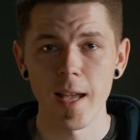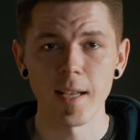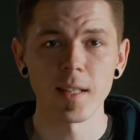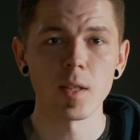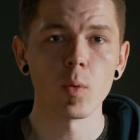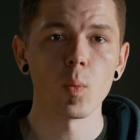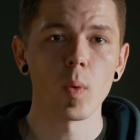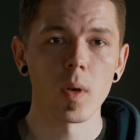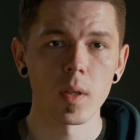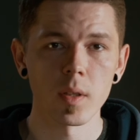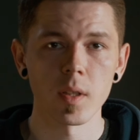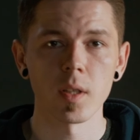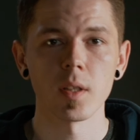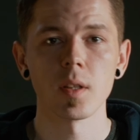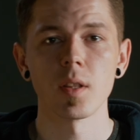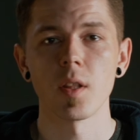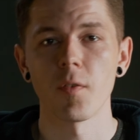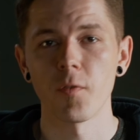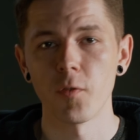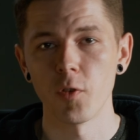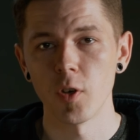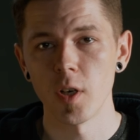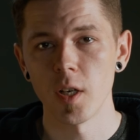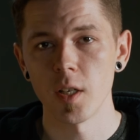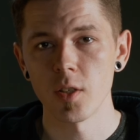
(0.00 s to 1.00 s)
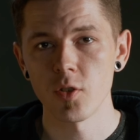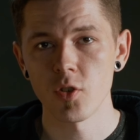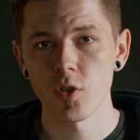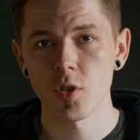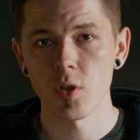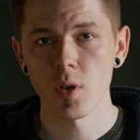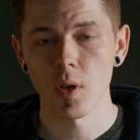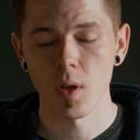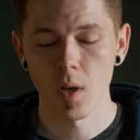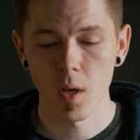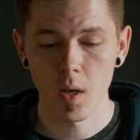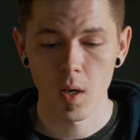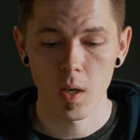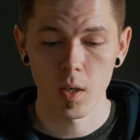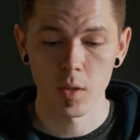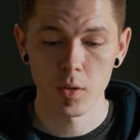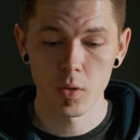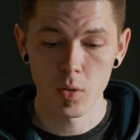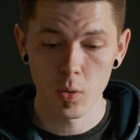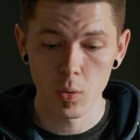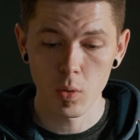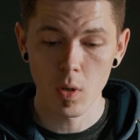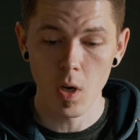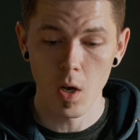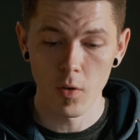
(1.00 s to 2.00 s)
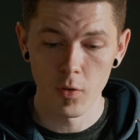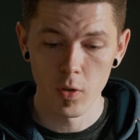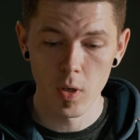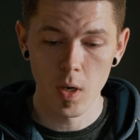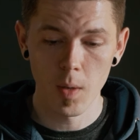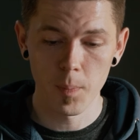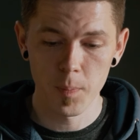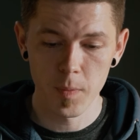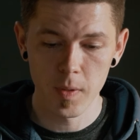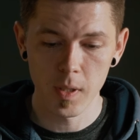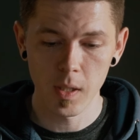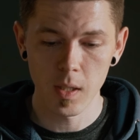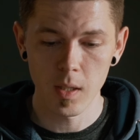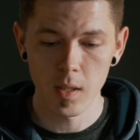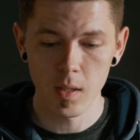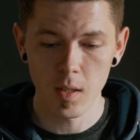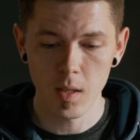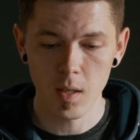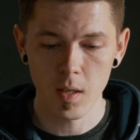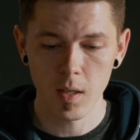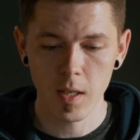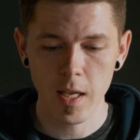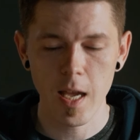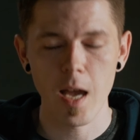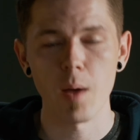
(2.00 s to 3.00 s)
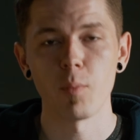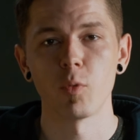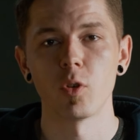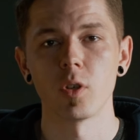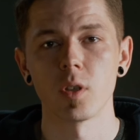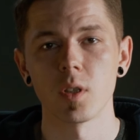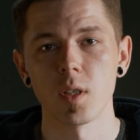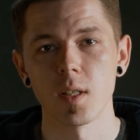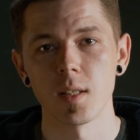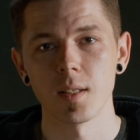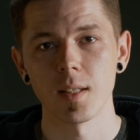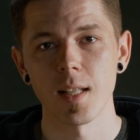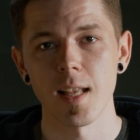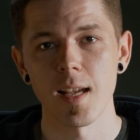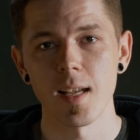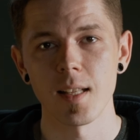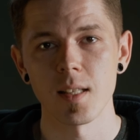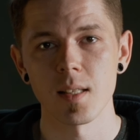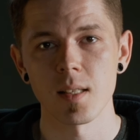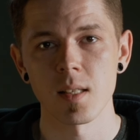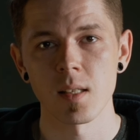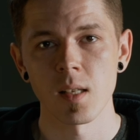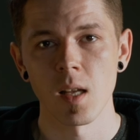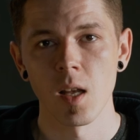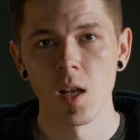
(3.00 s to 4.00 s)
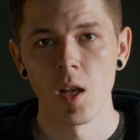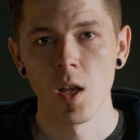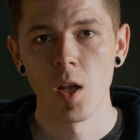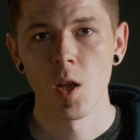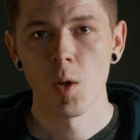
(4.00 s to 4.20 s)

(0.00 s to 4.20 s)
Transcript: like the one in the fridge, to cover up the camera and lens.